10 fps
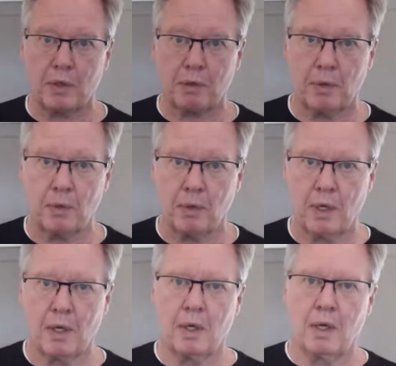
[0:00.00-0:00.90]
through.
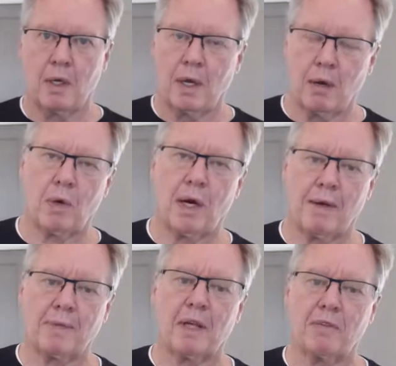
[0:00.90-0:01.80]
Well, how
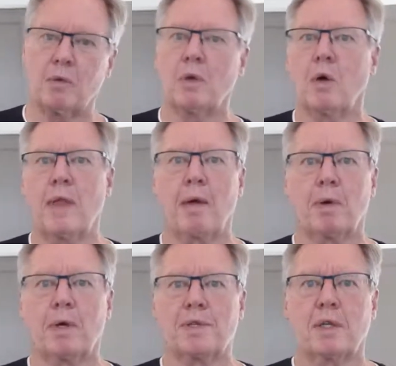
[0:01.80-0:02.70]
many of you know that
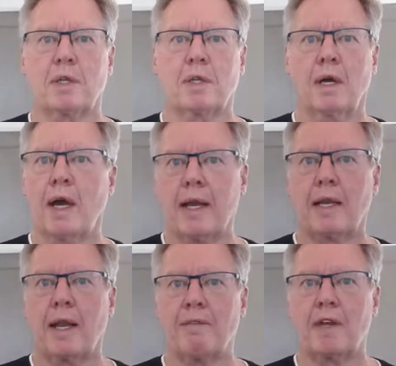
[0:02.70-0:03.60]
person? I
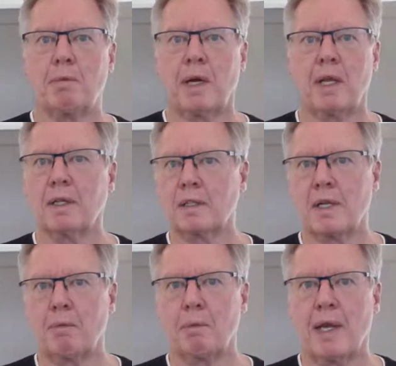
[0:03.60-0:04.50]
didn't have anybody on the
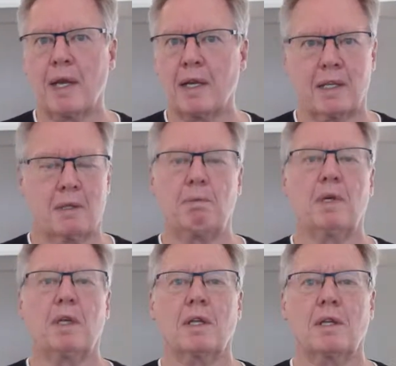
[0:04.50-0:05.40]
top of my head in a
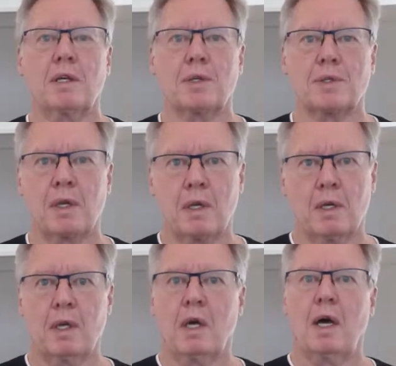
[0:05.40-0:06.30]
million years.
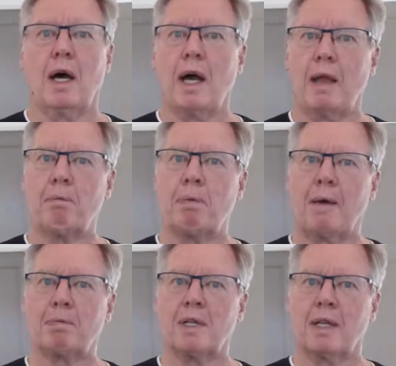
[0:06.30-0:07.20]
I
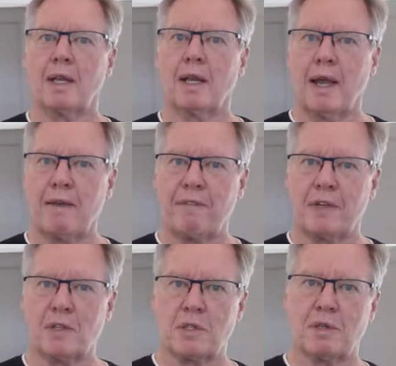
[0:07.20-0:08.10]
popped in life
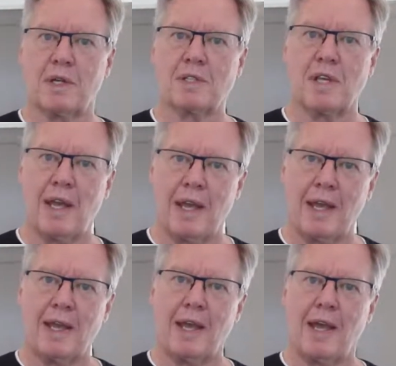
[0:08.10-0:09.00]
insurance
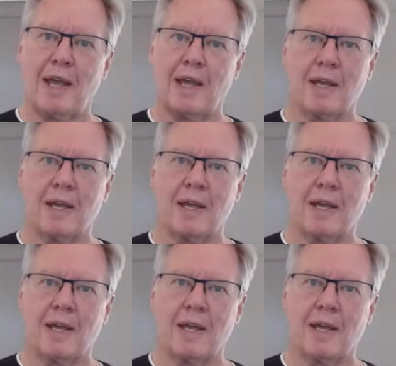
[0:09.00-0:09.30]
AA